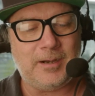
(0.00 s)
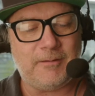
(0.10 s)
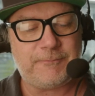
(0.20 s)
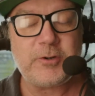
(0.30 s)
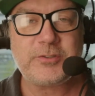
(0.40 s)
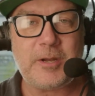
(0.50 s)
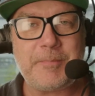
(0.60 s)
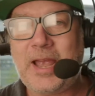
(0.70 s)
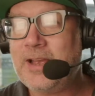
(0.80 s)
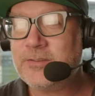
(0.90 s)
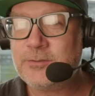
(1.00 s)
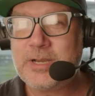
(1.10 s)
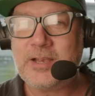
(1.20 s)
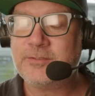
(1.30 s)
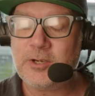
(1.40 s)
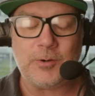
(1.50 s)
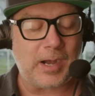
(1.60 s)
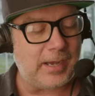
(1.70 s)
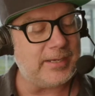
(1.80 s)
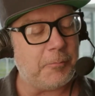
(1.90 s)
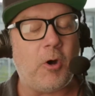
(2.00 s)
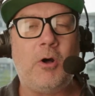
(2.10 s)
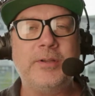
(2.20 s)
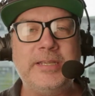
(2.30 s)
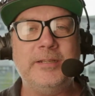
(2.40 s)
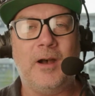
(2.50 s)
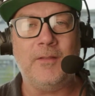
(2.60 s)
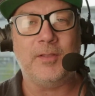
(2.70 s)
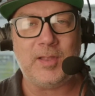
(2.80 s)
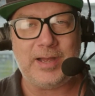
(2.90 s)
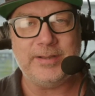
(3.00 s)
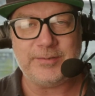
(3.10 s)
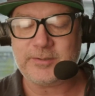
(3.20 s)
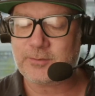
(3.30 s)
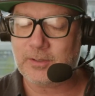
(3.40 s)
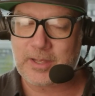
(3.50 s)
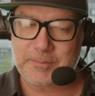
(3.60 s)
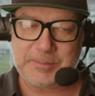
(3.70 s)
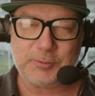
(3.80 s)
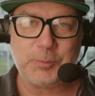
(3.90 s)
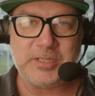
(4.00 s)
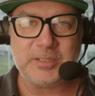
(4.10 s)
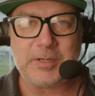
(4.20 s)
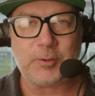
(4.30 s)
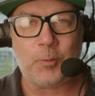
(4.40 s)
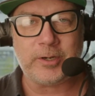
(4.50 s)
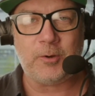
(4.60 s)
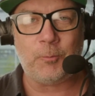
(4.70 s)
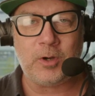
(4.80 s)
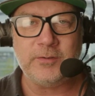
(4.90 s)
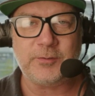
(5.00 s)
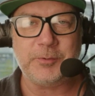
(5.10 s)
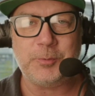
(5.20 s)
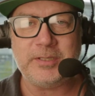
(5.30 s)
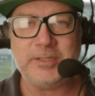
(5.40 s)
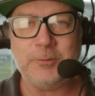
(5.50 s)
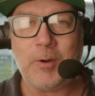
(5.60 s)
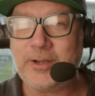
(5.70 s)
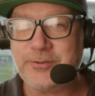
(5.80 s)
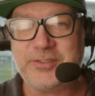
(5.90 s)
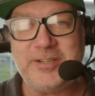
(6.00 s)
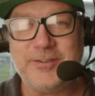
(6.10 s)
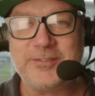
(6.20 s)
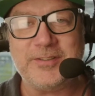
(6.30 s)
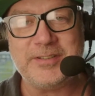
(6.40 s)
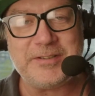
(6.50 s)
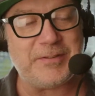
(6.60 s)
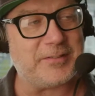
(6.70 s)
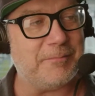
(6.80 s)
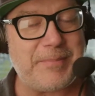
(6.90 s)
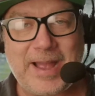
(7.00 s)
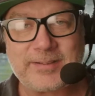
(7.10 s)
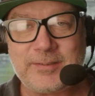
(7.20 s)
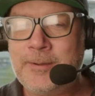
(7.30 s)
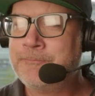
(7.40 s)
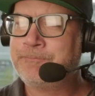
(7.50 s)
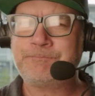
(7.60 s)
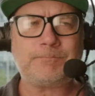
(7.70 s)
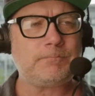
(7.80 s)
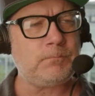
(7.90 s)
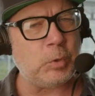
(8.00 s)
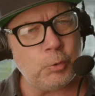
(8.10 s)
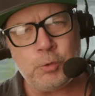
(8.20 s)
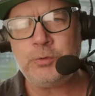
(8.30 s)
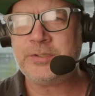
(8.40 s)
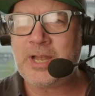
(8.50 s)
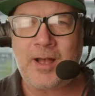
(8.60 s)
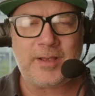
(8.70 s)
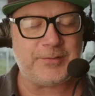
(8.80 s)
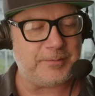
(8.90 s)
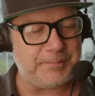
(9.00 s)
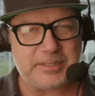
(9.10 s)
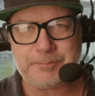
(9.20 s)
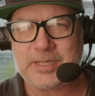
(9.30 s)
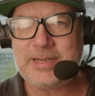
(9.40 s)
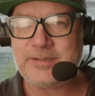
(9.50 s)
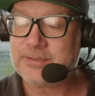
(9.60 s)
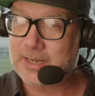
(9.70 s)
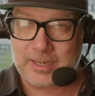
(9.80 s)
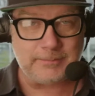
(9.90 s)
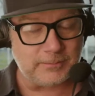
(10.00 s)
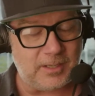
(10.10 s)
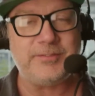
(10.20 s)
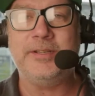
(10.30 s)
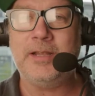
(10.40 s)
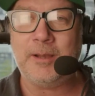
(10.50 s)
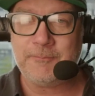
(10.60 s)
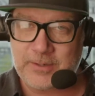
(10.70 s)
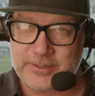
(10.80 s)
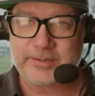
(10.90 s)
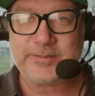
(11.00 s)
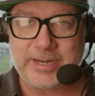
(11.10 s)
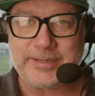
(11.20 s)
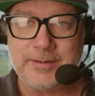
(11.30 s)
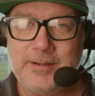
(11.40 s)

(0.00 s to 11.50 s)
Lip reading: First up, as you guys know, I am all in on the lines. I saw a lot of people tweeting about the one-on-ones between the wide receivers and the defensive backs. Oohs and ahs and big plays, and I love it. I'm very excited.